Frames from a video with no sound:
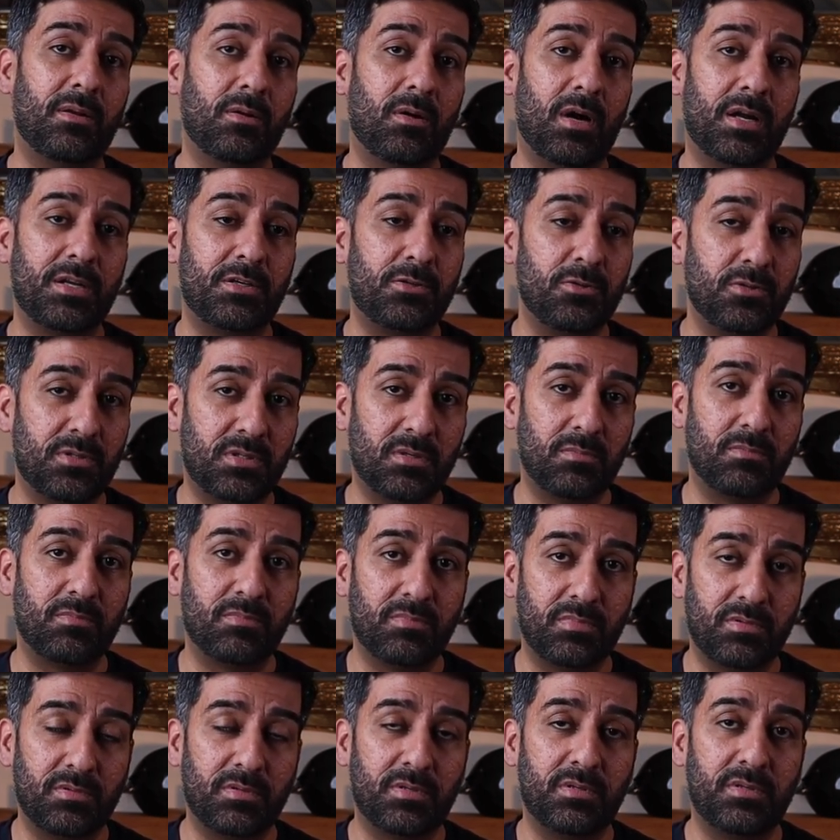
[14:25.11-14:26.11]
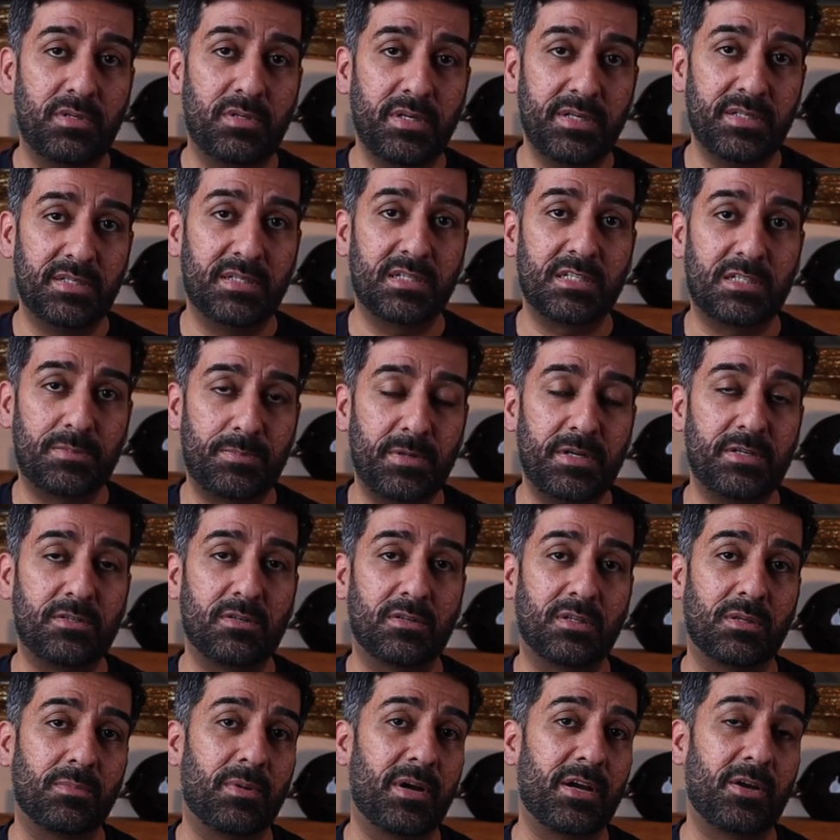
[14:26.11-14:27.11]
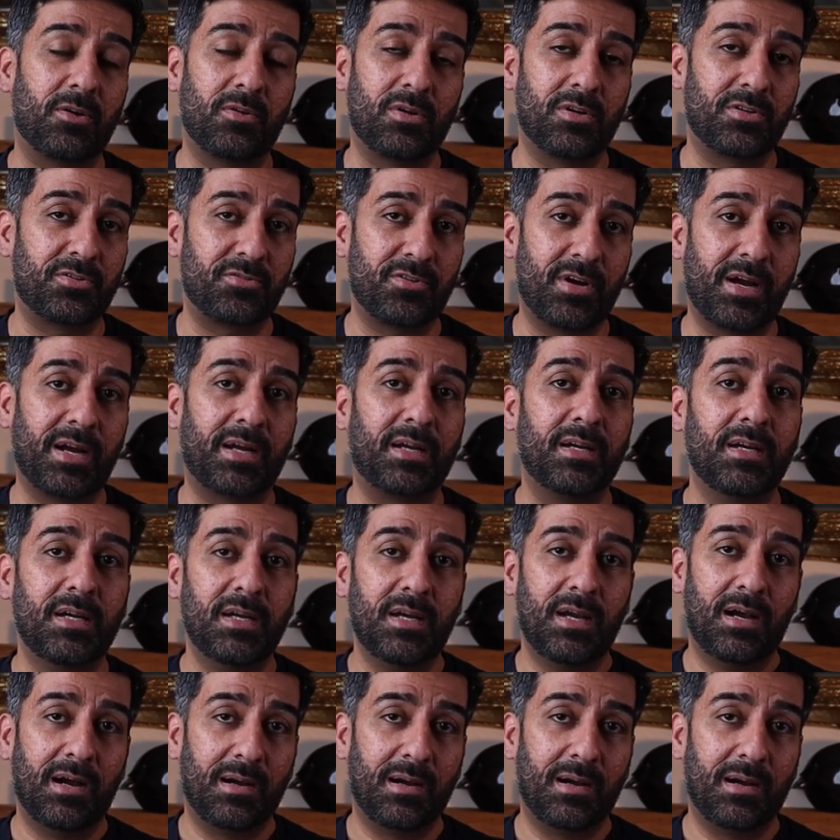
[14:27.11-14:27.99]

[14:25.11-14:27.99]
You know, I do some decent speeds on the bike on a track.